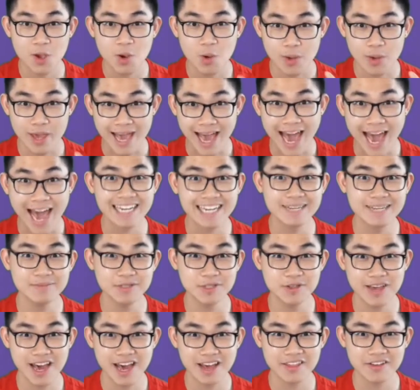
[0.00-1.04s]
We add them
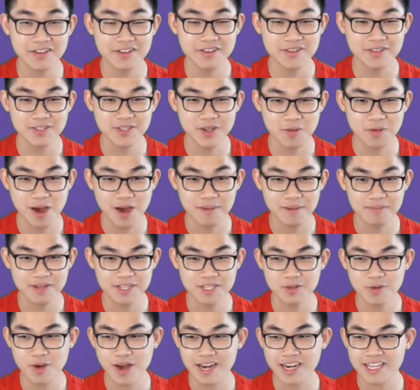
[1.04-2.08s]
together. So 1
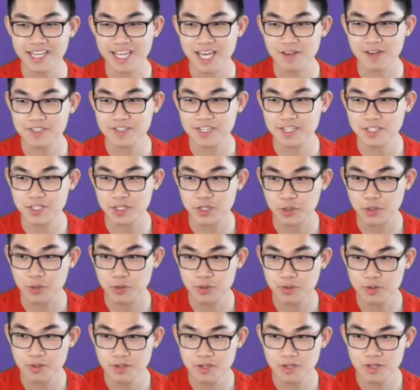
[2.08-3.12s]
plus 1 gives us
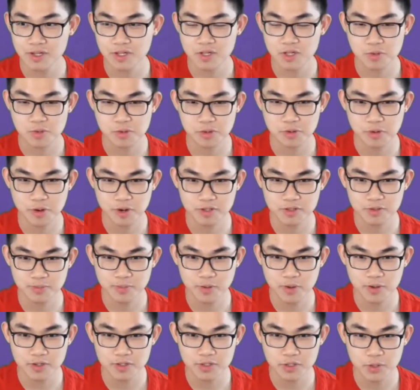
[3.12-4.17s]
2. So we're going to
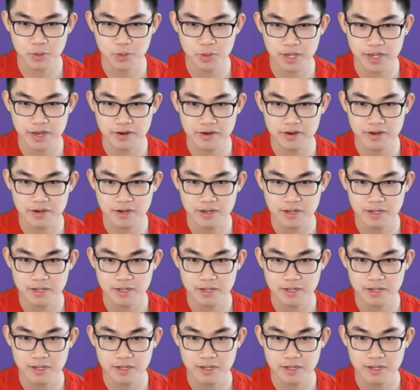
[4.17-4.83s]
put 2 here.